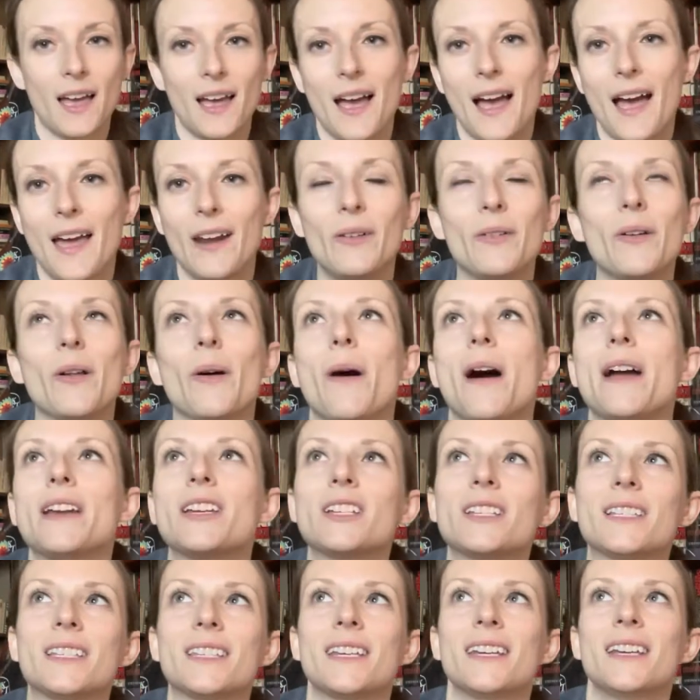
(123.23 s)
I don't know,
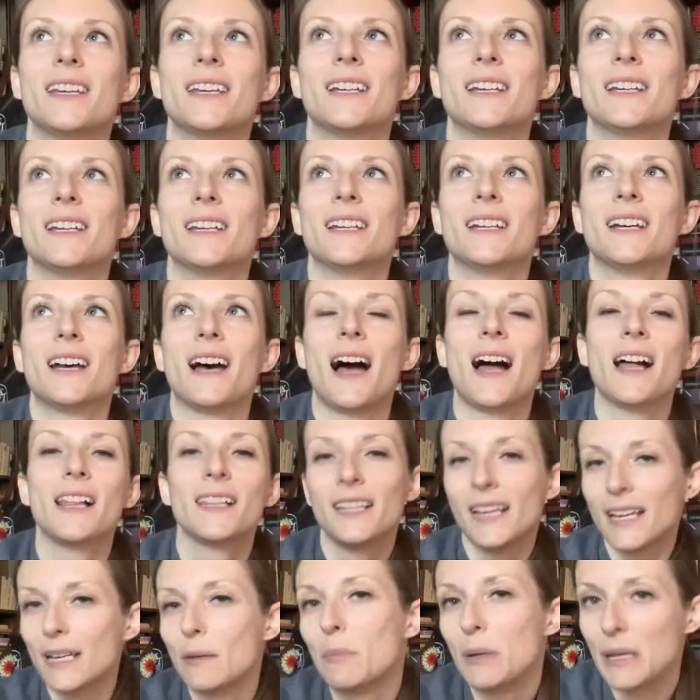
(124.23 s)
I
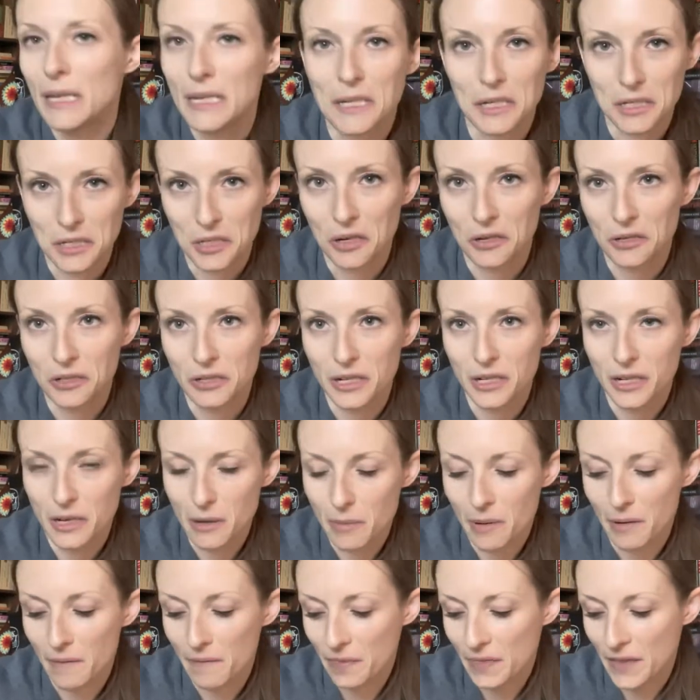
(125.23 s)
like being nostalgic
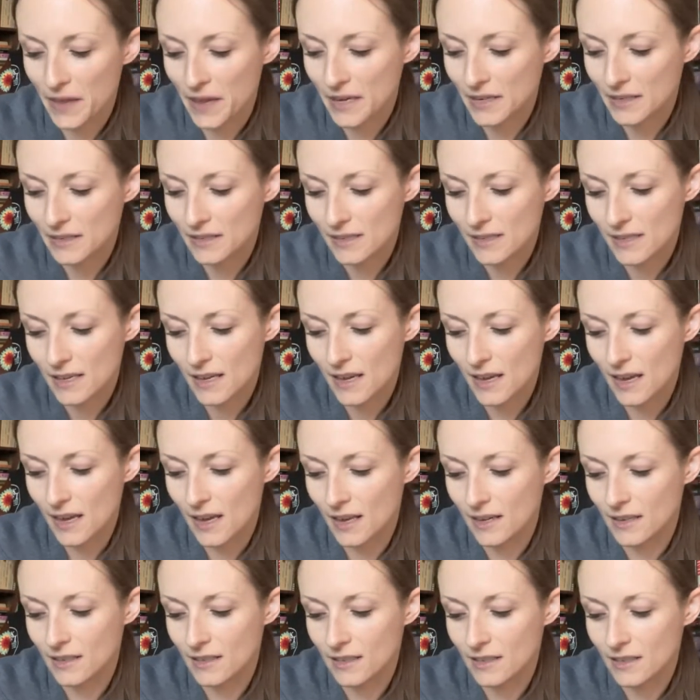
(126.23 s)
about things
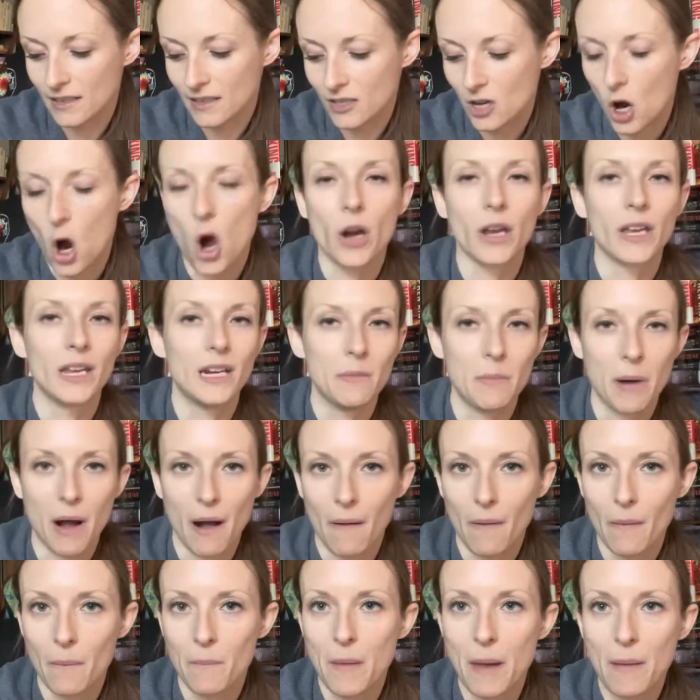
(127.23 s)
and talking
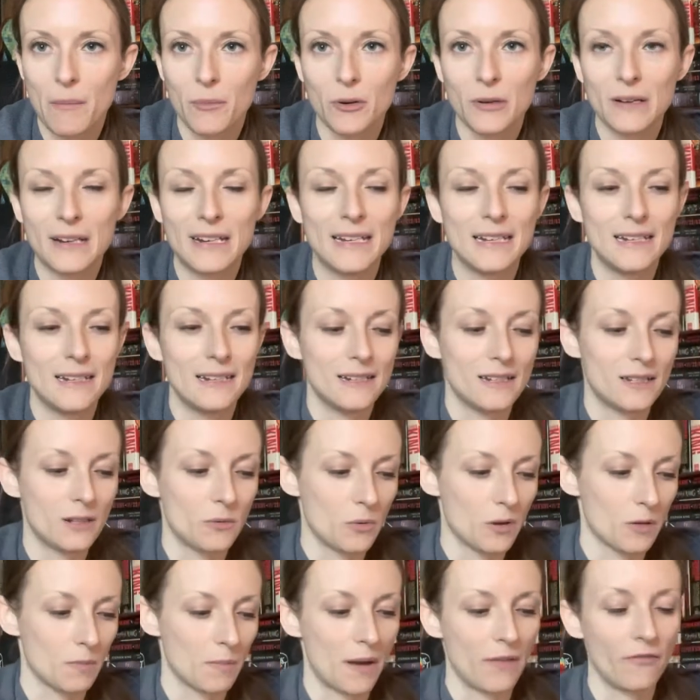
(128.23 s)
about memories
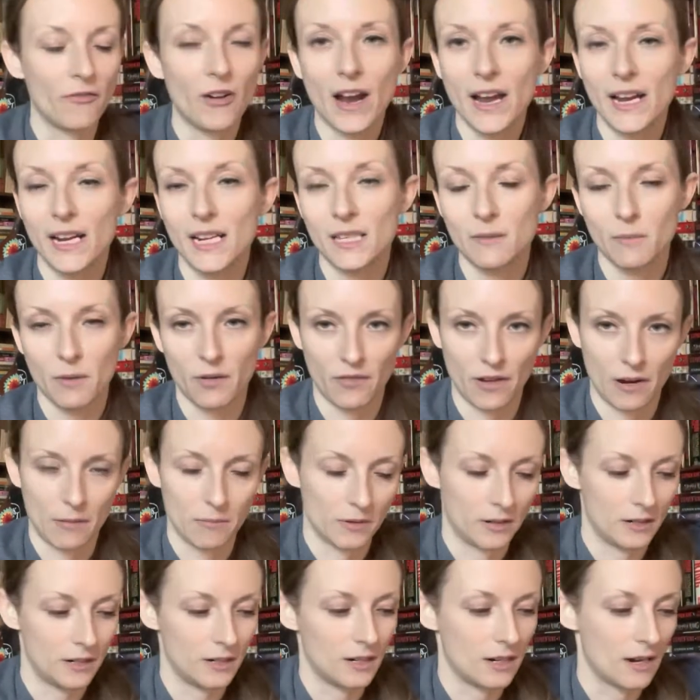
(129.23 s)
with my friends and my
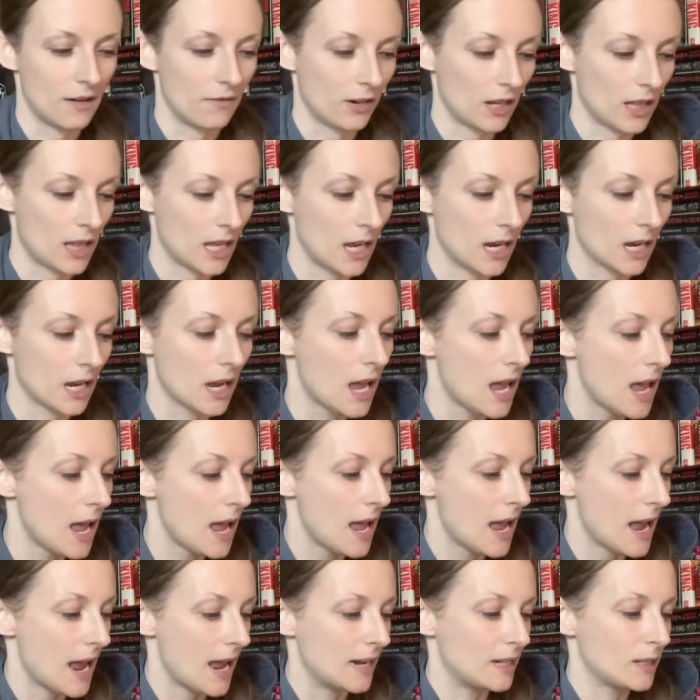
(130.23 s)
family and everything.
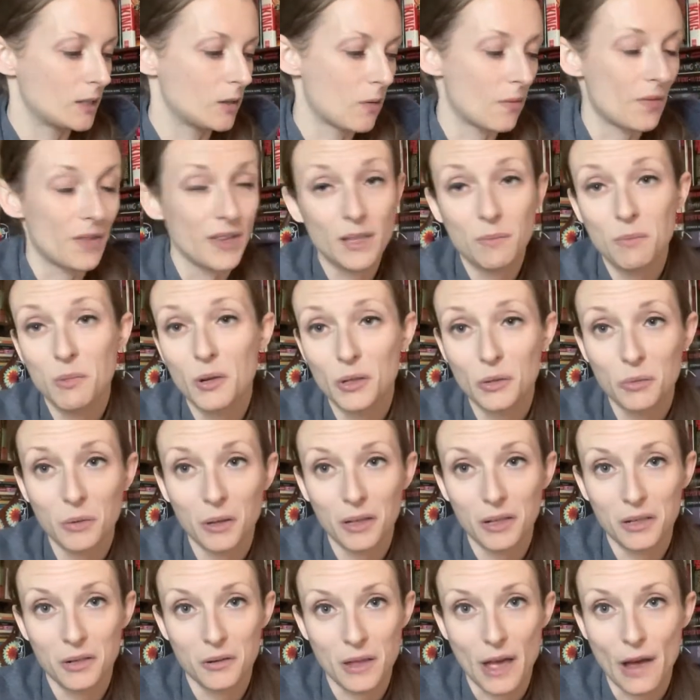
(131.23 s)
And so these books
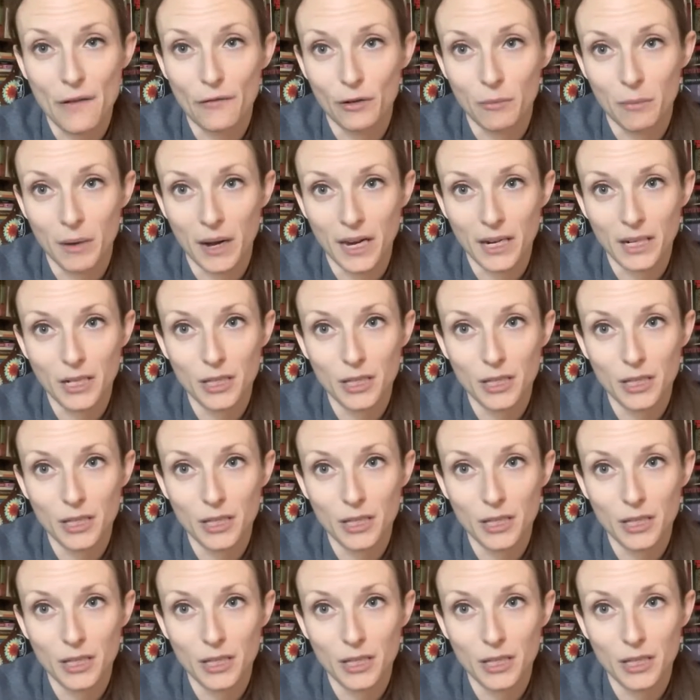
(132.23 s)
really do that for me.